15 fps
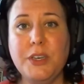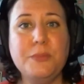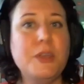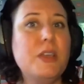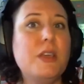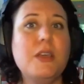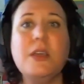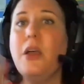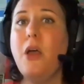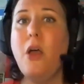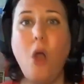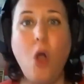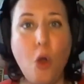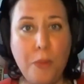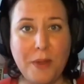to be
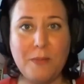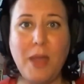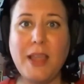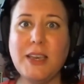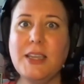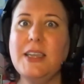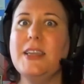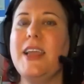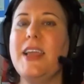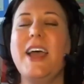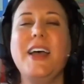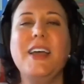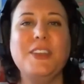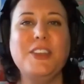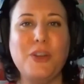open-minded
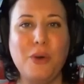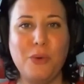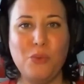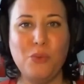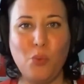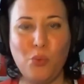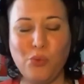and, you know,